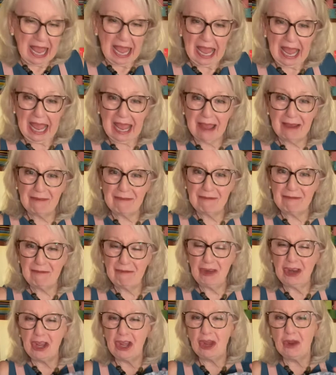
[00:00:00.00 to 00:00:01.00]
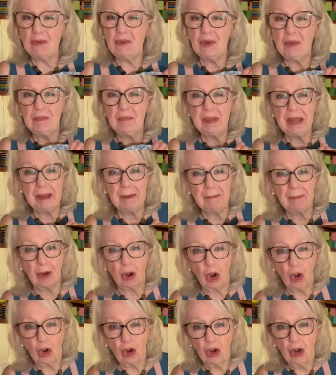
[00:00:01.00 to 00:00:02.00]
Do you remember
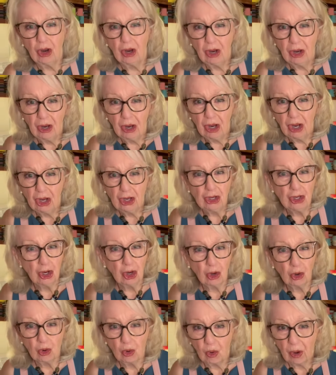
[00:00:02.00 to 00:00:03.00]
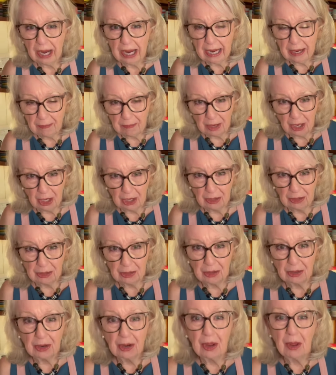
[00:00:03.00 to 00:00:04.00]
your
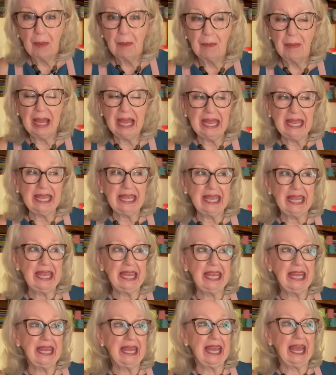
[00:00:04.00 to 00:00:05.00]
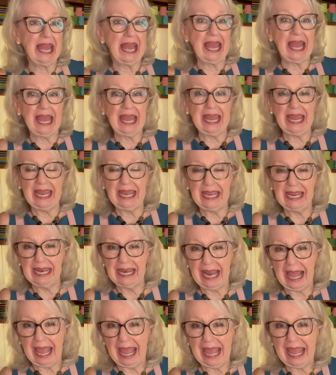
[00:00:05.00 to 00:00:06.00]
grandmother making an
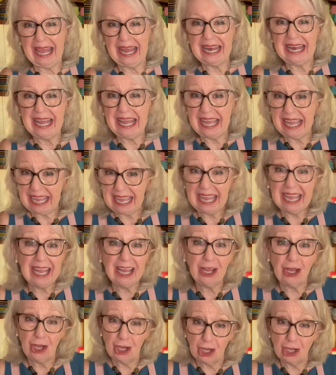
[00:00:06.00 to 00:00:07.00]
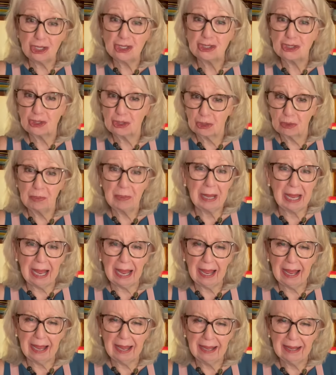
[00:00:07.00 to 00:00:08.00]
egg custard
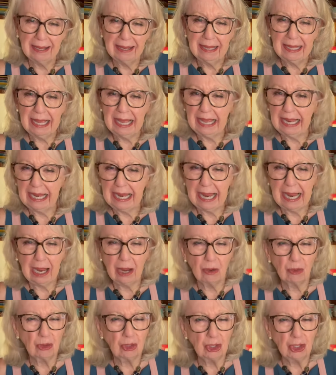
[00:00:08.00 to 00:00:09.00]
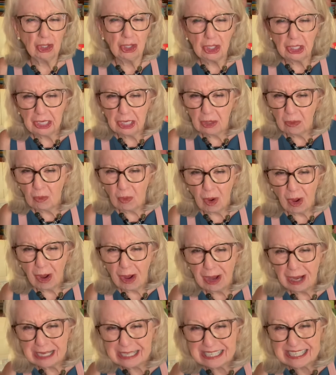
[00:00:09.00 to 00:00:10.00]
pie and how good it
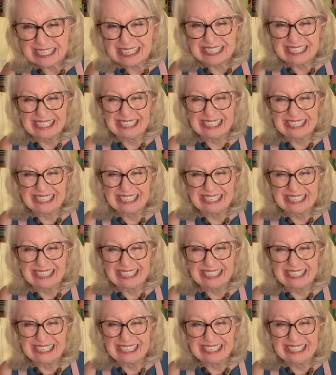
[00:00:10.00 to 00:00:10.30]
was?